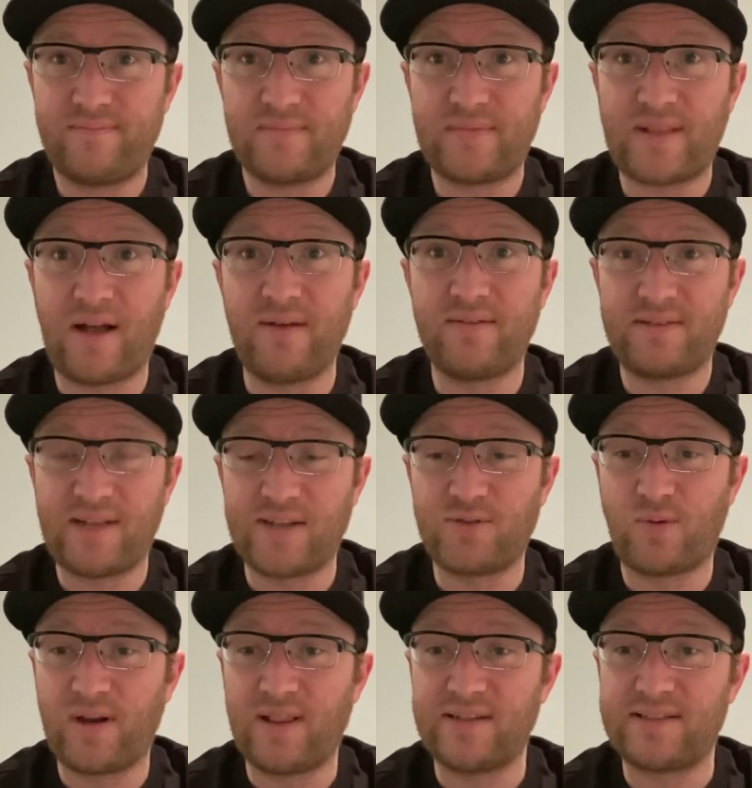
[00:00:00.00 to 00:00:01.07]
that's
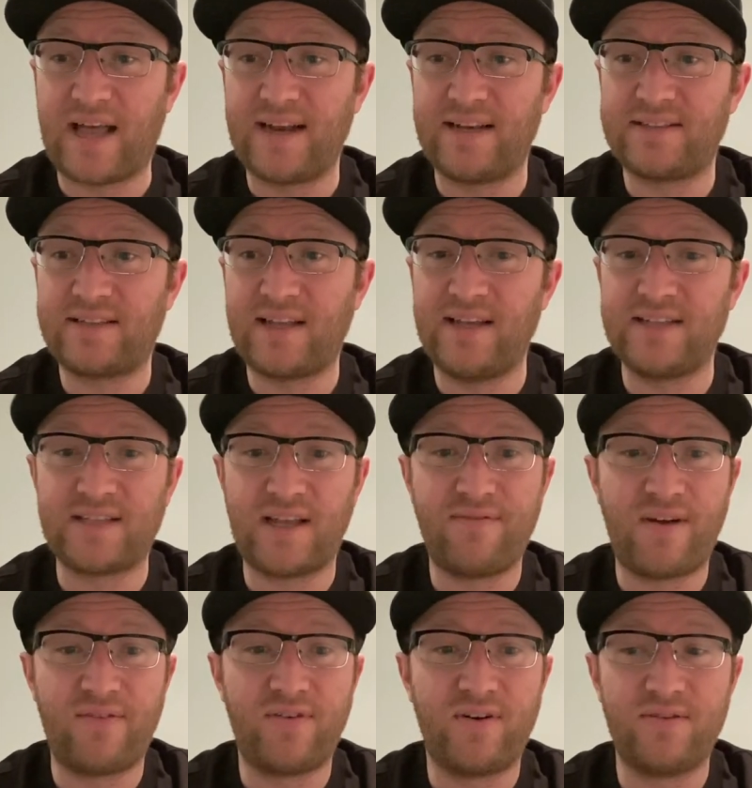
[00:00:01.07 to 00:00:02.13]
one of the saddest days I've
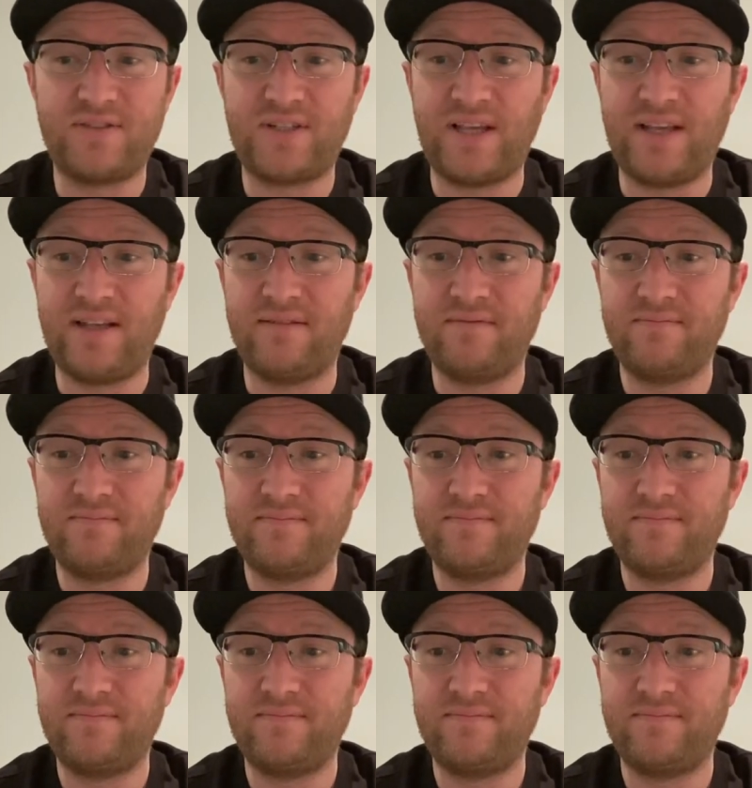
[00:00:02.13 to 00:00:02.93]
ever seen